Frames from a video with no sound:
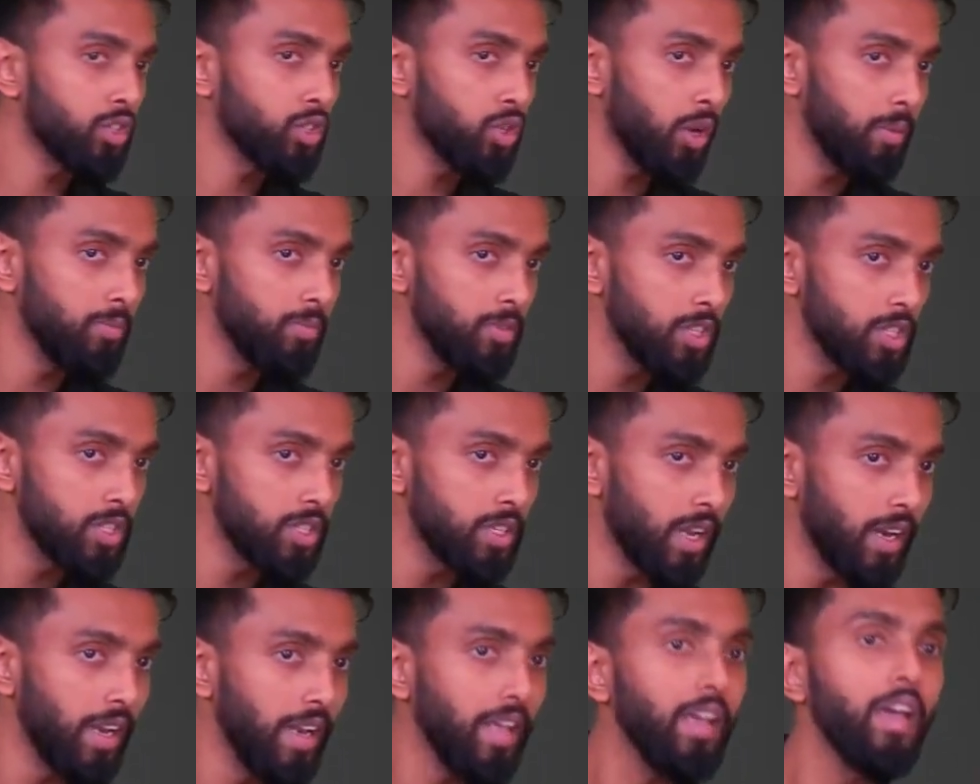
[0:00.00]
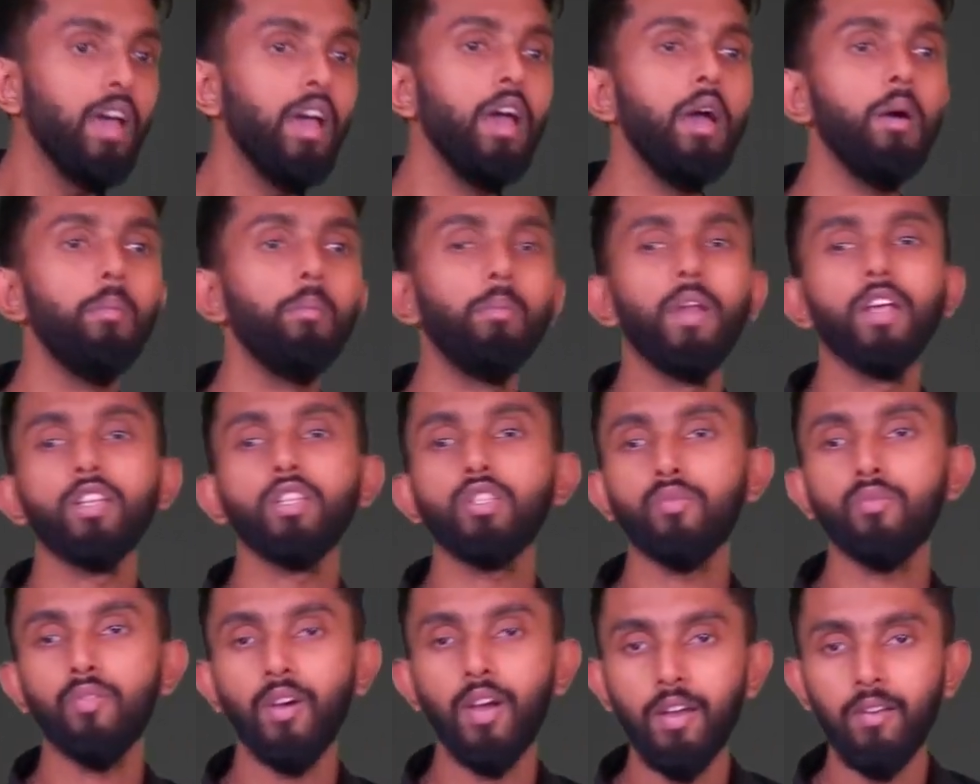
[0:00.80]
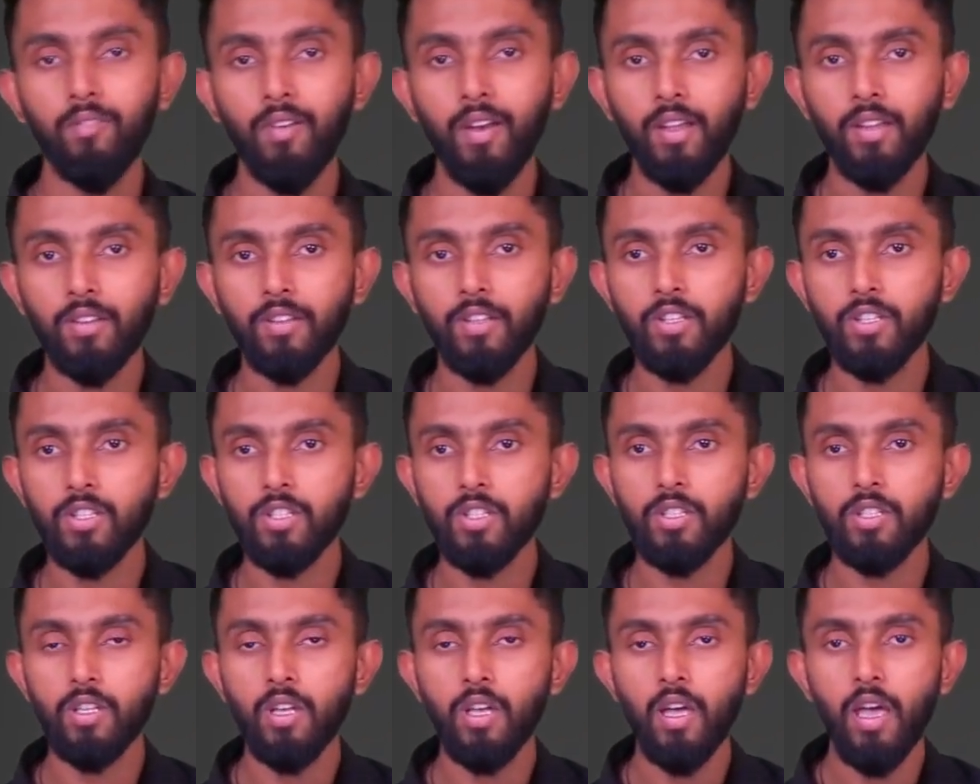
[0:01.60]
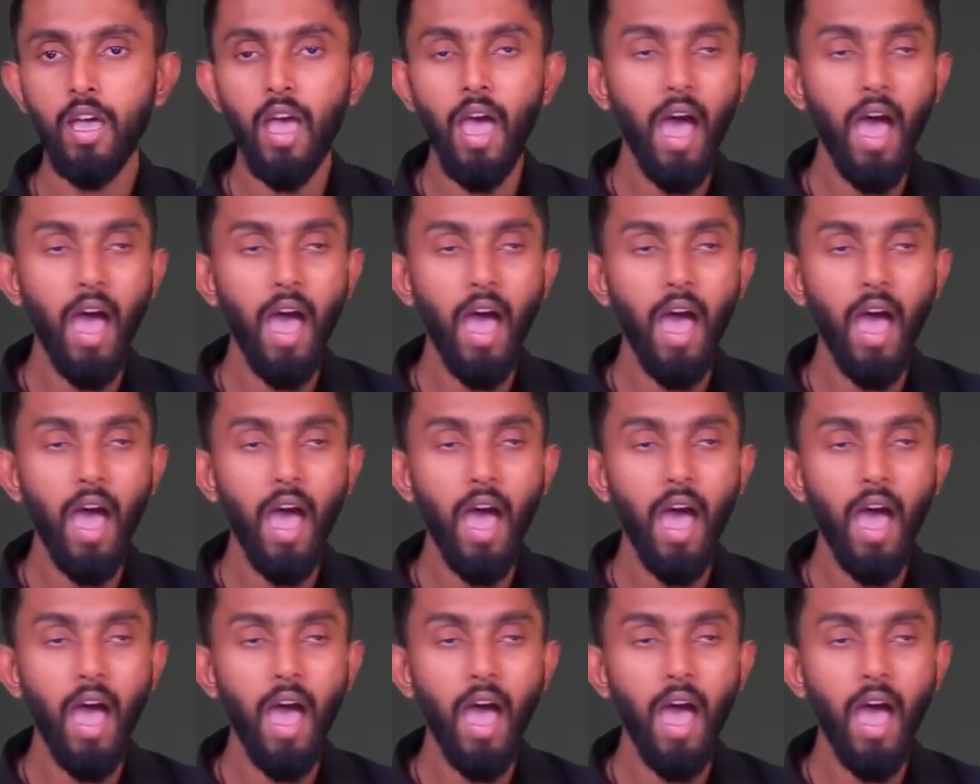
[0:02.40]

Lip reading: So I'm just telling plus 5 like this.